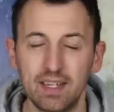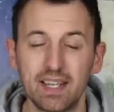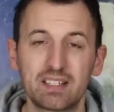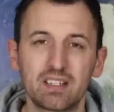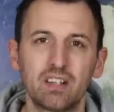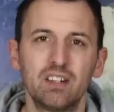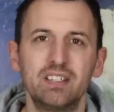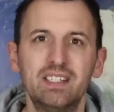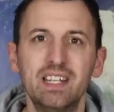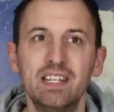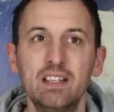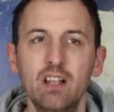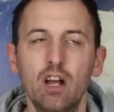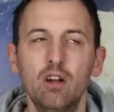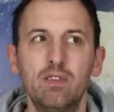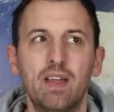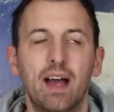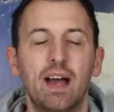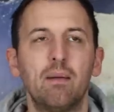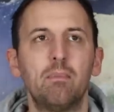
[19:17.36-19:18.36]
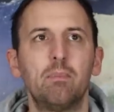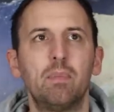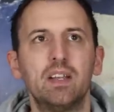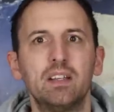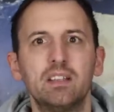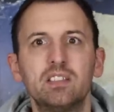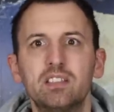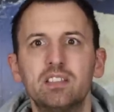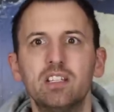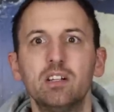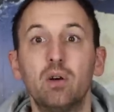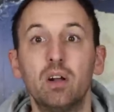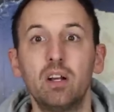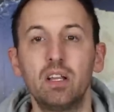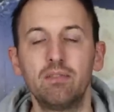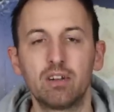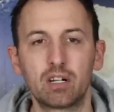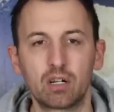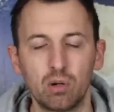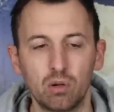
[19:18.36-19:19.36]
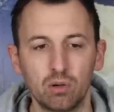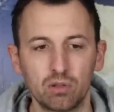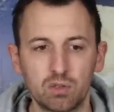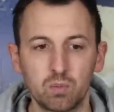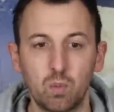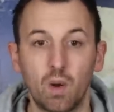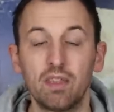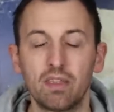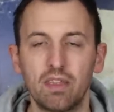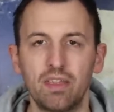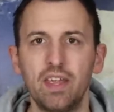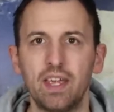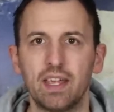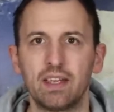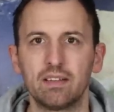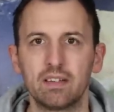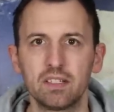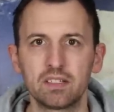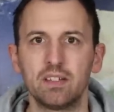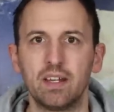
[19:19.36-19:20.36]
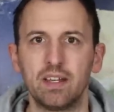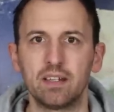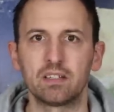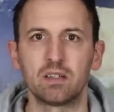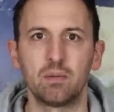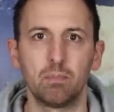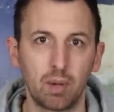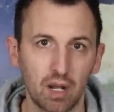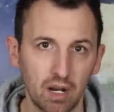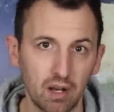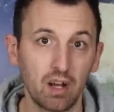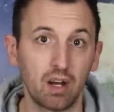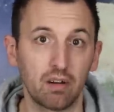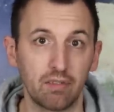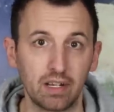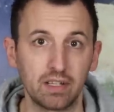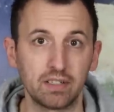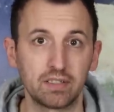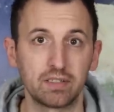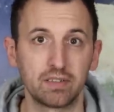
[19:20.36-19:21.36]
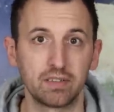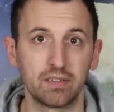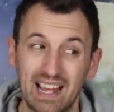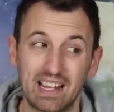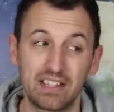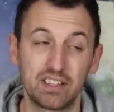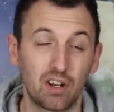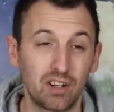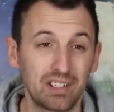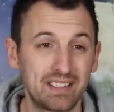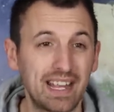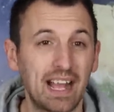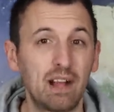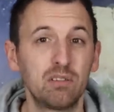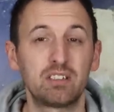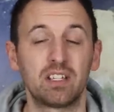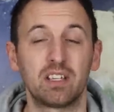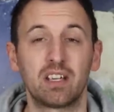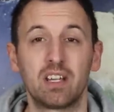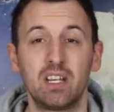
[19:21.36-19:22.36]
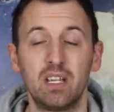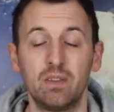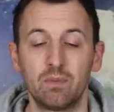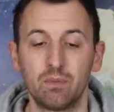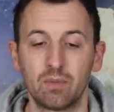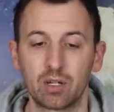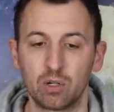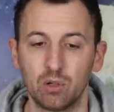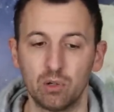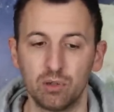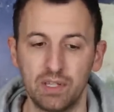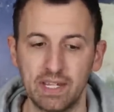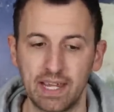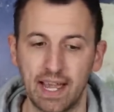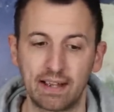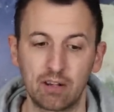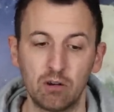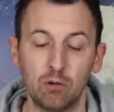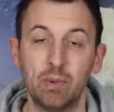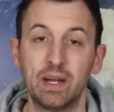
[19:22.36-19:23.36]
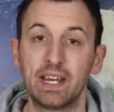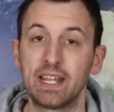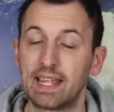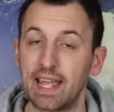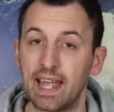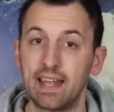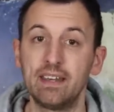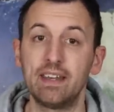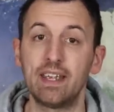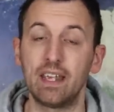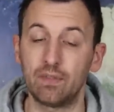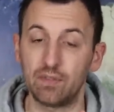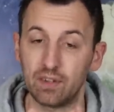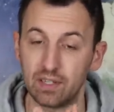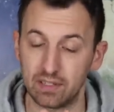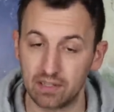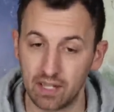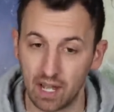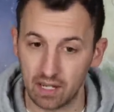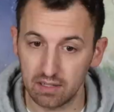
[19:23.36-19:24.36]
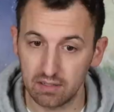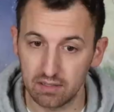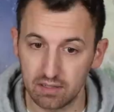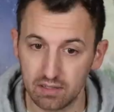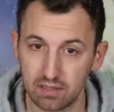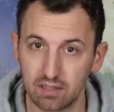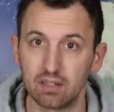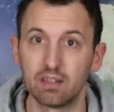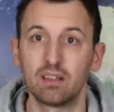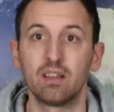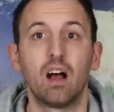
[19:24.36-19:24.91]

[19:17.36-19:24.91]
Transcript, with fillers: Yes, I did know that, but it still only records one thing, doesn't it? Polaris. And I doubt it can even record the angle, but again, if it does,